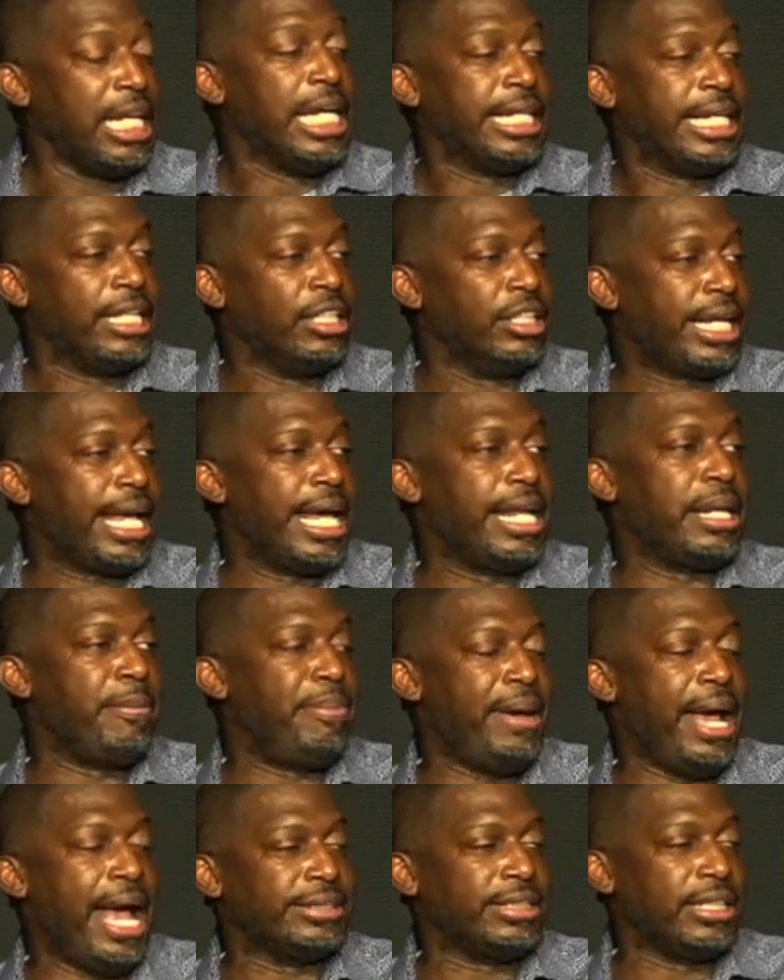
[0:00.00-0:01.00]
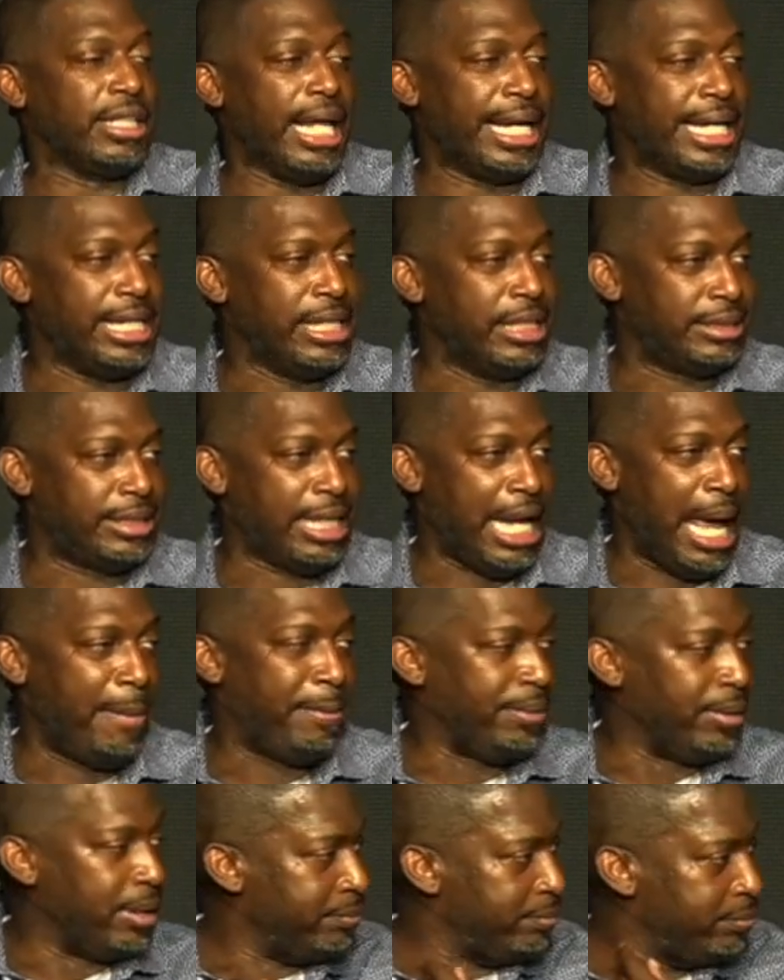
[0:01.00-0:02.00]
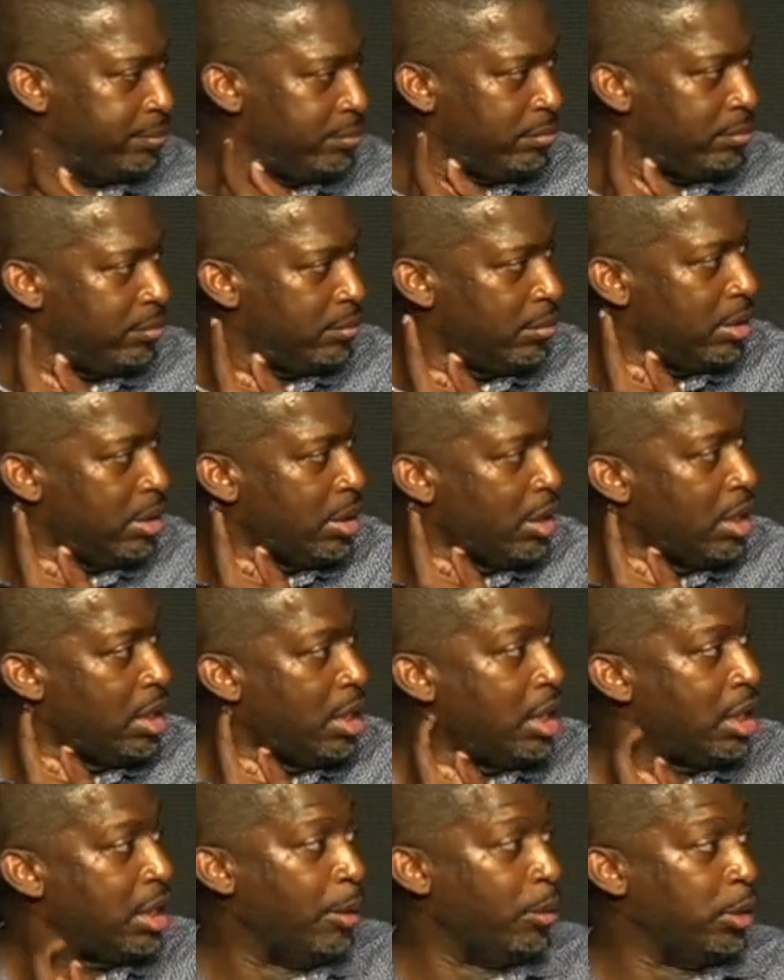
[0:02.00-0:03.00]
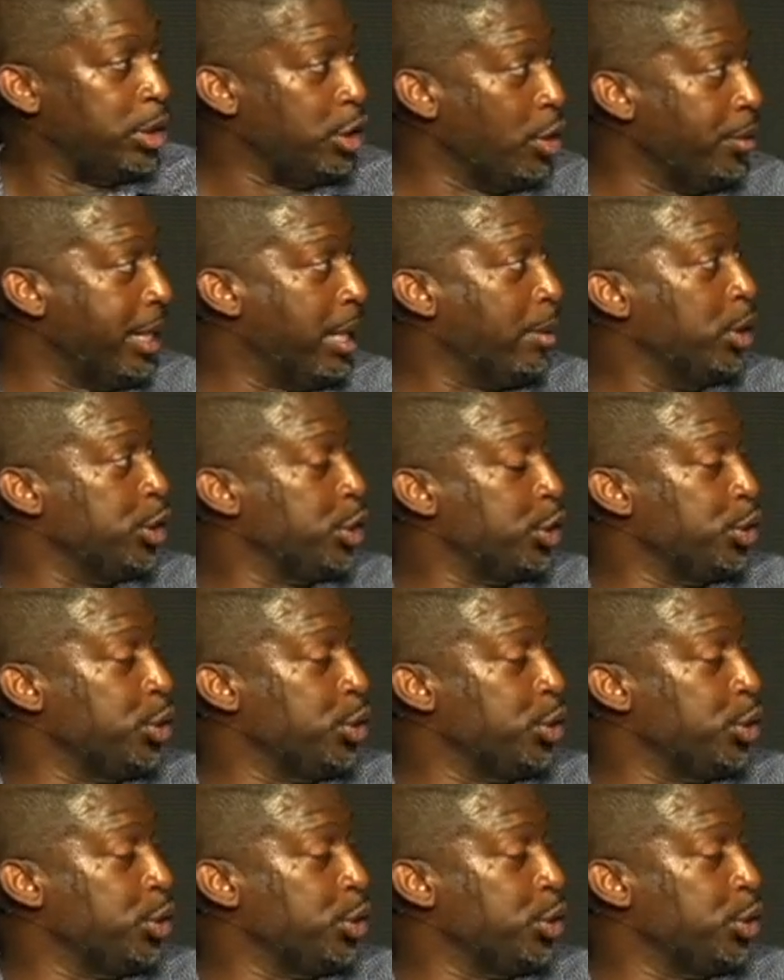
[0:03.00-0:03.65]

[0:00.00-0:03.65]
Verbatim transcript: they look at the pastor like he a chaplain. They, you know what they want you to